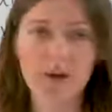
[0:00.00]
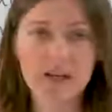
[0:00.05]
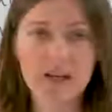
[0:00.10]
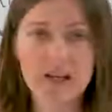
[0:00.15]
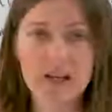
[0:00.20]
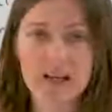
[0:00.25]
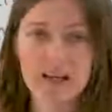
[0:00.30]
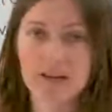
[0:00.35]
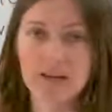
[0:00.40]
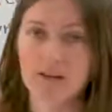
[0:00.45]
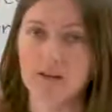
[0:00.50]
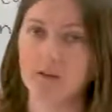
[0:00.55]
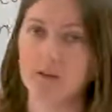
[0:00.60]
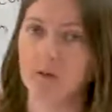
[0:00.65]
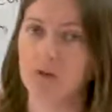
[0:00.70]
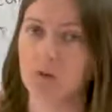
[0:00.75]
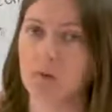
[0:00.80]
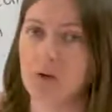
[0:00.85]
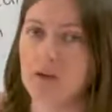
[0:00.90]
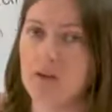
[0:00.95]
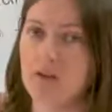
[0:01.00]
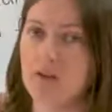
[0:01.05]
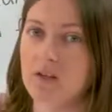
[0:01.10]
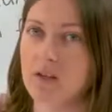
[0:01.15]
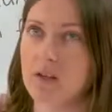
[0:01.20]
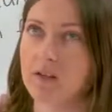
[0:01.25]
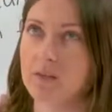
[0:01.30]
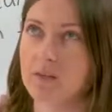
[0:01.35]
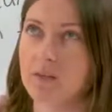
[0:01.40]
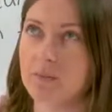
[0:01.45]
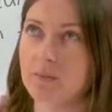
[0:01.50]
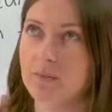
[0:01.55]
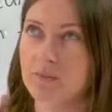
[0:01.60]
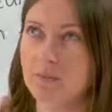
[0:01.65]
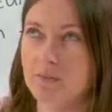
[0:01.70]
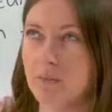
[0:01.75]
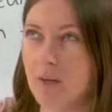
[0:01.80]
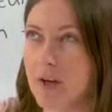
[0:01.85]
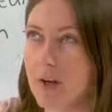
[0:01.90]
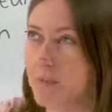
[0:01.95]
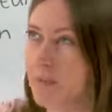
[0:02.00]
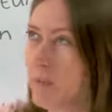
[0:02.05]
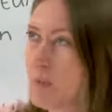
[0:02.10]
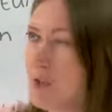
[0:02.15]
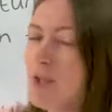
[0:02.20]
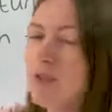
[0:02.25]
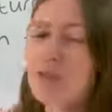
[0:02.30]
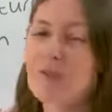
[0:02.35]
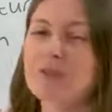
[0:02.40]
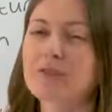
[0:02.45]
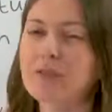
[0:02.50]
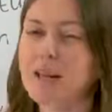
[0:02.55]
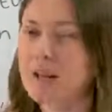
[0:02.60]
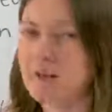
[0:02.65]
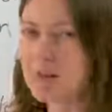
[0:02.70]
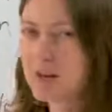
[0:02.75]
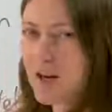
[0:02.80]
money, which is, well, we use the same